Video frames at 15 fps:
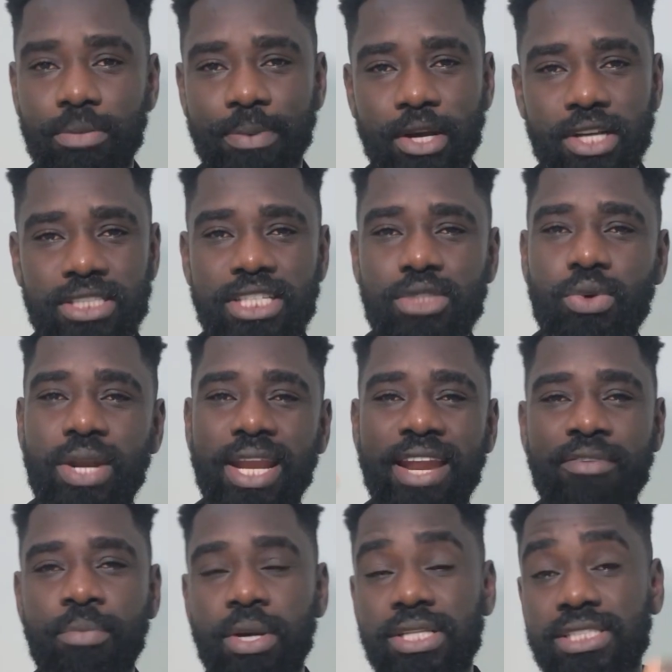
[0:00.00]
good because this
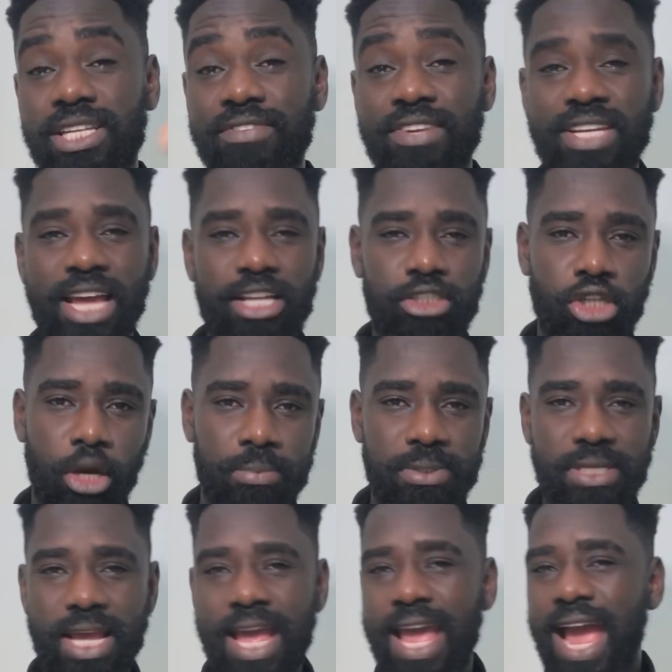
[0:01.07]
one that everybody's leaving their
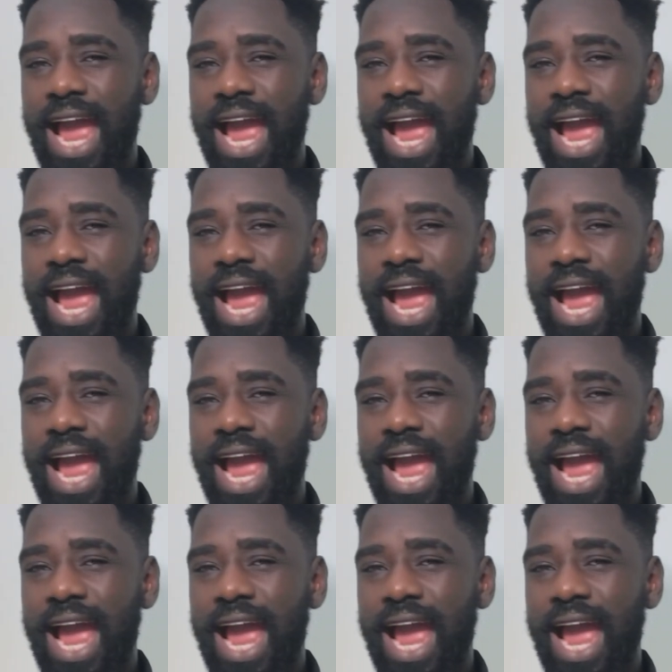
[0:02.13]
jobs.